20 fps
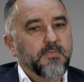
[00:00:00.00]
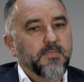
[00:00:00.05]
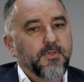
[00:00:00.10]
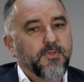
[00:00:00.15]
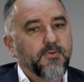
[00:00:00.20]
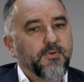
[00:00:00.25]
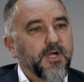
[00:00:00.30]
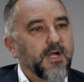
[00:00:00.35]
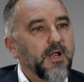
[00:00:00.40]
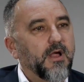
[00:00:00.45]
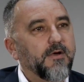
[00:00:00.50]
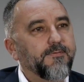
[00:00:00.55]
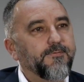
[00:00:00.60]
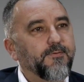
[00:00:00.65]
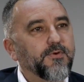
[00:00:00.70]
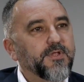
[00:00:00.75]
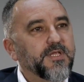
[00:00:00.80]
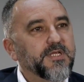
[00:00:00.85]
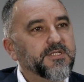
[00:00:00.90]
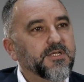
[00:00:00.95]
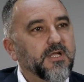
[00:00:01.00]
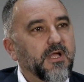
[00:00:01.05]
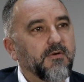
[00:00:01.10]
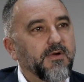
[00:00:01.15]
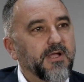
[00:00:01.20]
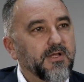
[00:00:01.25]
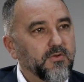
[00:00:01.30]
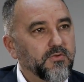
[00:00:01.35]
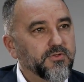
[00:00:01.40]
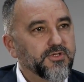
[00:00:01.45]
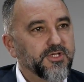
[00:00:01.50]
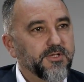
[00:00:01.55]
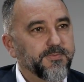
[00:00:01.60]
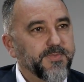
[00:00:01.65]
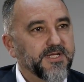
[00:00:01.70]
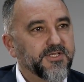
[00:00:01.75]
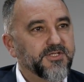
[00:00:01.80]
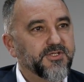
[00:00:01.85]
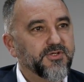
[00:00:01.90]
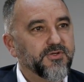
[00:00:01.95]
three and a half, four years ago, I launched The
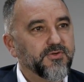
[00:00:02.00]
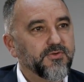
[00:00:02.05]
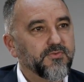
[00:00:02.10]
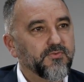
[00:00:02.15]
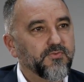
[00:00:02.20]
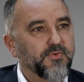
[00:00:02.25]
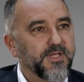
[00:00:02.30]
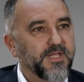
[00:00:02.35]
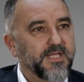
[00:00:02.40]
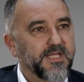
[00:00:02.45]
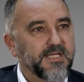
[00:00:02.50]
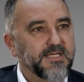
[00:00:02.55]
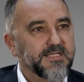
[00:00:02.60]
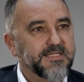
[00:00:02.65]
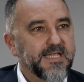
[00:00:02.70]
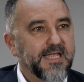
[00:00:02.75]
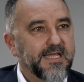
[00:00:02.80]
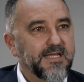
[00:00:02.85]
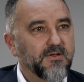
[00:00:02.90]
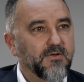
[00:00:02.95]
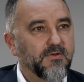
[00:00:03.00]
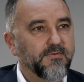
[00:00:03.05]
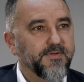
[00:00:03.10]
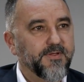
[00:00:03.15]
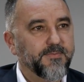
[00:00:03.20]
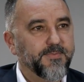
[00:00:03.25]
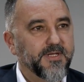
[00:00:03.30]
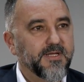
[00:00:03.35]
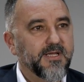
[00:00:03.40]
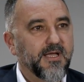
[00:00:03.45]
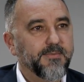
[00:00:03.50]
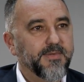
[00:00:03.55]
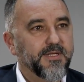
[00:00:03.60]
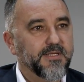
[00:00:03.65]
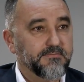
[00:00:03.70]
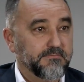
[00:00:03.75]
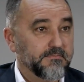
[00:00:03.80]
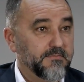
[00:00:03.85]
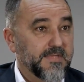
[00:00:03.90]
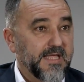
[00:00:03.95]
Best You with the intent of it
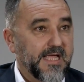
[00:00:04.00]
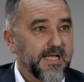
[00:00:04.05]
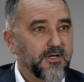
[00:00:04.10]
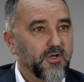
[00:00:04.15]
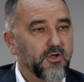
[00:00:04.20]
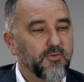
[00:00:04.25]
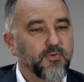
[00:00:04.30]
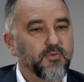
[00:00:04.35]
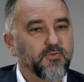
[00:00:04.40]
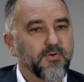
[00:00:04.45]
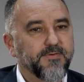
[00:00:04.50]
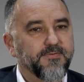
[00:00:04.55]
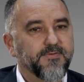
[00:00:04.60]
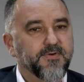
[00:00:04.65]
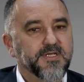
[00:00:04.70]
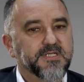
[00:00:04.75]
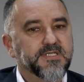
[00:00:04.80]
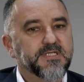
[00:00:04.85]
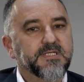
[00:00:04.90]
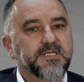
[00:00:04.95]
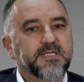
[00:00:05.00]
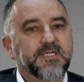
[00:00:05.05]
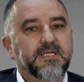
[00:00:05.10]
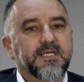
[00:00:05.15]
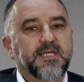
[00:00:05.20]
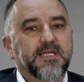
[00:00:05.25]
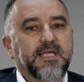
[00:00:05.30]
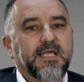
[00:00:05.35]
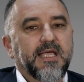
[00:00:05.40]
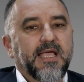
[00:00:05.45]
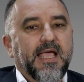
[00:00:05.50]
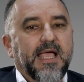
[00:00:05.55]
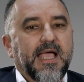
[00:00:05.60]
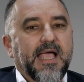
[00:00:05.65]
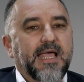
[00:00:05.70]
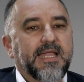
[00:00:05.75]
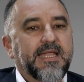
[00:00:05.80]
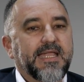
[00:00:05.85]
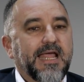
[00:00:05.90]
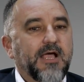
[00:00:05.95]
becoming that global reference.
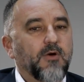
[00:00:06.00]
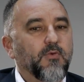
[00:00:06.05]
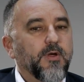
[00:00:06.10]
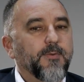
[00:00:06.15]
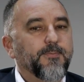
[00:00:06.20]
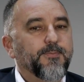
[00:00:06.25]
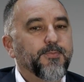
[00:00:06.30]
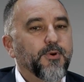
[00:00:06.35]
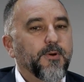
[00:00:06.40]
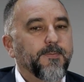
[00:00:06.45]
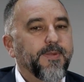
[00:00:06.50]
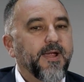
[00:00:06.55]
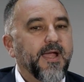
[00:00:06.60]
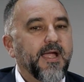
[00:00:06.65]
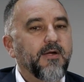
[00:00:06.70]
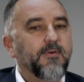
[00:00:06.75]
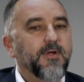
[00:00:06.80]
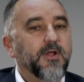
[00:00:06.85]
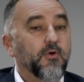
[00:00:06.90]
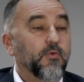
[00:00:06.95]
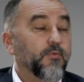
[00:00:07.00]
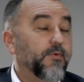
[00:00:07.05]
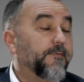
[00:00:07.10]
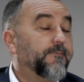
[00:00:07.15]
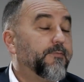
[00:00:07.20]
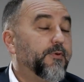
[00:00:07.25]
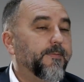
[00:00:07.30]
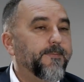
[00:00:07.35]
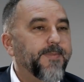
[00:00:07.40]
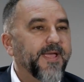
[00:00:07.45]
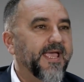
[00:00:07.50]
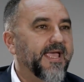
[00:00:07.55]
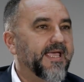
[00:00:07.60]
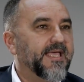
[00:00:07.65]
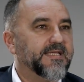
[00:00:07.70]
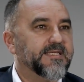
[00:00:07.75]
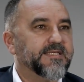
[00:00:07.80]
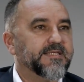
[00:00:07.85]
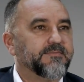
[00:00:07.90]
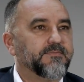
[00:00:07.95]
And now we're preparing, or we've
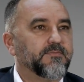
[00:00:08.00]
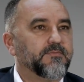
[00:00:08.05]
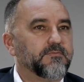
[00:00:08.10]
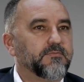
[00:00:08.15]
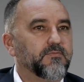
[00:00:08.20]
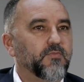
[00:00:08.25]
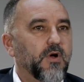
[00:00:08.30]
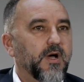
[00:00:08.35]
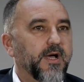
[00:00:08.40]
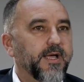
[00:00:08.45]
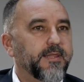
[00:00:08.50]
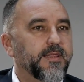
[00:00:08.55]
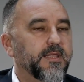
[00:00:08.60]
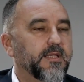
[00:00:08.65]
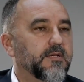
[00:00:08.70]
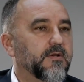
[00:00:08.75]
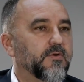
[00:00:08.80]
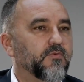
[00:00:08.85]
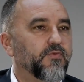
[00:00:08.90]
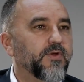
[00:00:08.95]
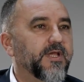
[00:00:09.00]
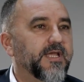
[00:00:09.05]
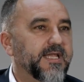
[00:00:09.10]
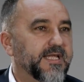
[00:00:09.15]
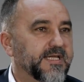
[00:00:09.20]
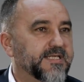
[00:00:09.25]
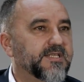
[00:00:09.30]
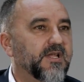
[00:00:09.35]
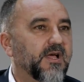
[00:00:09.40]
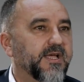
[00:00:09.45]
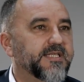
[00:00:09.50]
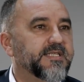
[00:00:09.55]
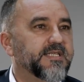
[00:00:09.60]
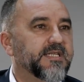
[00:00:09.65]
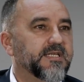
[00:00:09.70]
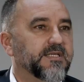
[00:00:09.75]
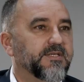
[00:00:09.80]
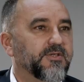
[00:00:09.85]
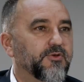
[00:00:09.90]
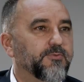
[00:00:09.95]
prepared, what I think are really
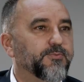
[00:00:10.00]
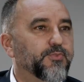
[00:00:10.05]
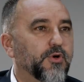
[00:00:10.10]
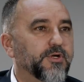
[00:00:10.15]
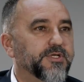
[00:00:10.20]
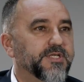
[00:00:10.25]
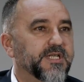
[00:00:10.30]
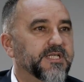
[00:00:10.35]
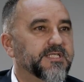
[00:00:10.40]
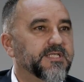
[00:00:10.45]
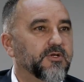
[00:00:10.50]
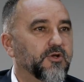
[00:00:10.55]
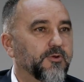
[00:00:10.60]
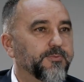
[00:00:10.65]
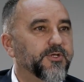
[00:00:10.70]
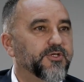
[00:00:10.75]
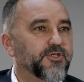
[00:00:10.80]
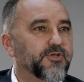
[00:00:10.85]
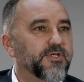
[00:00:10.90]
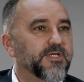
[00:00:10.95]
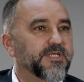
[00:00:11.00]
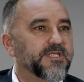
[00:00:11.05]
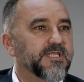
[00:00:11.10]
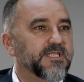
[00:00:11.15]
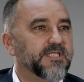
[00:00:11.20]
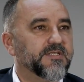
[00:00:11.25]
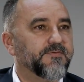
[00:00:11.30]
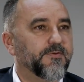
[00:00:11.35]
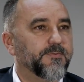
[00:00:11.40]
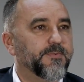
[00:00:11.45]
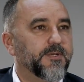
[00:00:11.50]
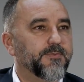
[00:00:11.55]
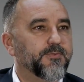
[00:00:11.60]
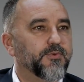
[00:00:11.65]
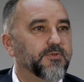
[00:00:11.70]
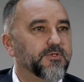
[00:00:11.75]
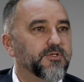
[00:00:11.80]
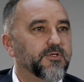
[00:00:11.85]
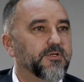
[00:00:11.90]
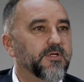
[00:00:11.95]
exciting new projects and opportunities for
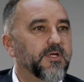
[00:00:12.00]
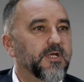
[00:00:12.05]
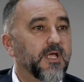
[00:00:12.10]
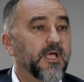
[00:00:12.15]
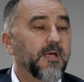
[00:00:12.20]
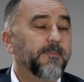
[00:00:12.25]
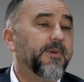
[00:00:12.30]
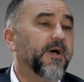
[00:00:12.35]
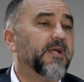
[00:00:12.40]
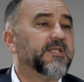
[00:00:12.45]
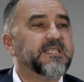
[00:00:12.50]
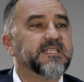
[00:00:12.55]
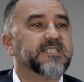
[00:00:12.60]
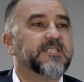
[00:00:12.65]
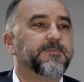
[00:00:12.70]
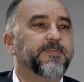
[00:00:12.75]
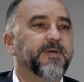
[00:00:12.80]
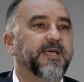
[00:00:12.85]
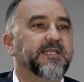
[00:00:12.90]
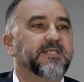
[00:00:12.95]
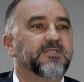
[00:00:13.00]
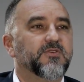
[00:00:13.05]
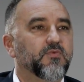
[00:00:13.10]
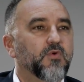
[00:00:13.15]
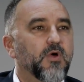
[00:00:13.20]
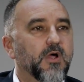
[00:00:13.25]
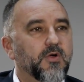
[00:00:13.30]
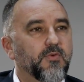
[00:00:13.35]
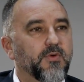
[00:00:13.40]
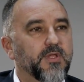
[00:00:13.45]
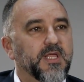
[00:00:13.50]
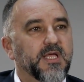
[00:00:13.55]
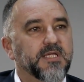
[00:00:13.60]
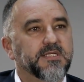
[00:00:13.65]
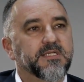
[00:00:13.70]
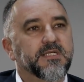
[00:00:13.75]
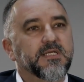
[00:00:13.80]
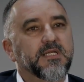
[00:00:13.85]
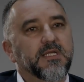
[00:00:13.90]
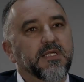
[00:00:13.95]
people to participate, to work with
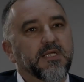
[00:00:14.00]
us.